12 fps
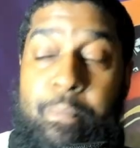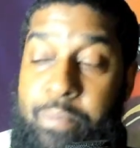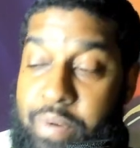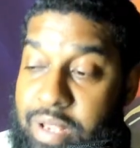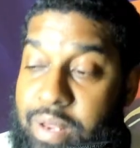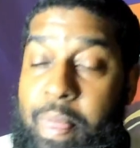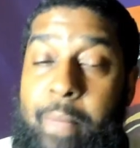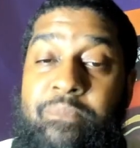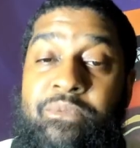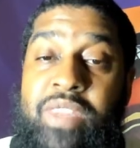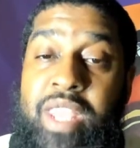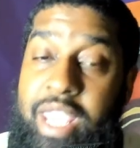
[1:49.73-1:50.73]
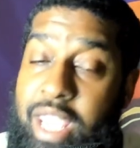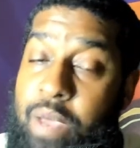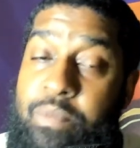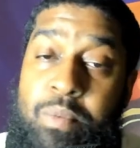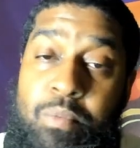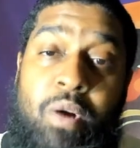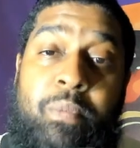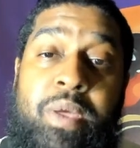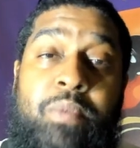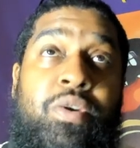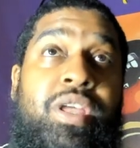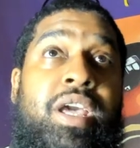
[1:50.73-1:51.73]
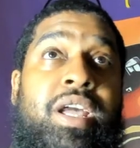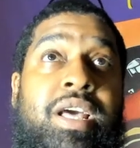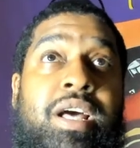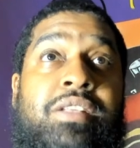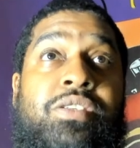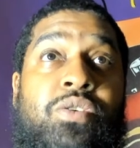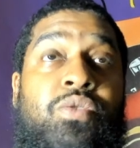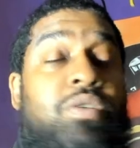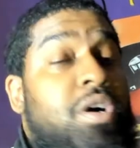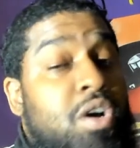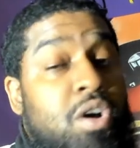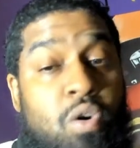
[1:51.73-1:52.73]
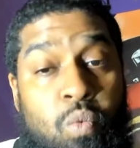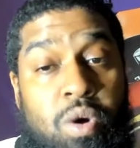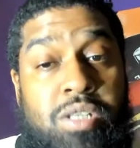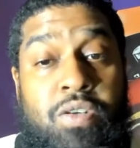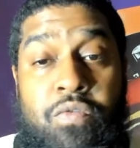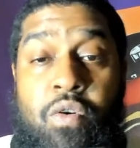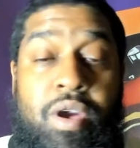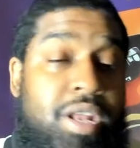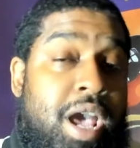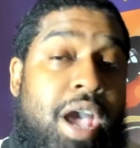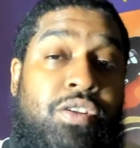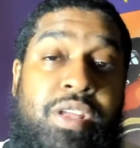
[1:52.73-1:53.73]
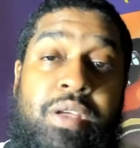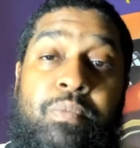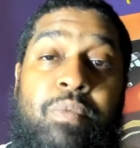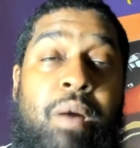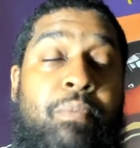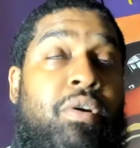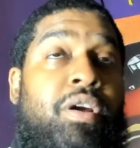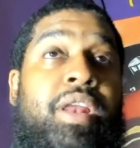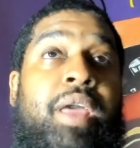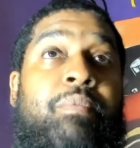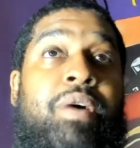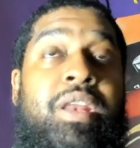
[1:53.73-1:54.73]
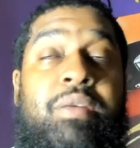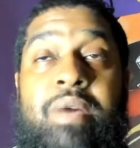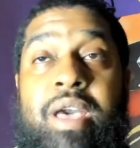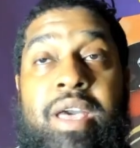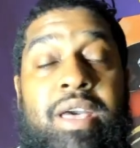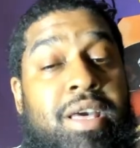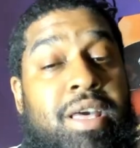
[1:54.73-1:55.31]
But it'll be more people getting cut, too, once the 49ers get Brock Purdy their money, man.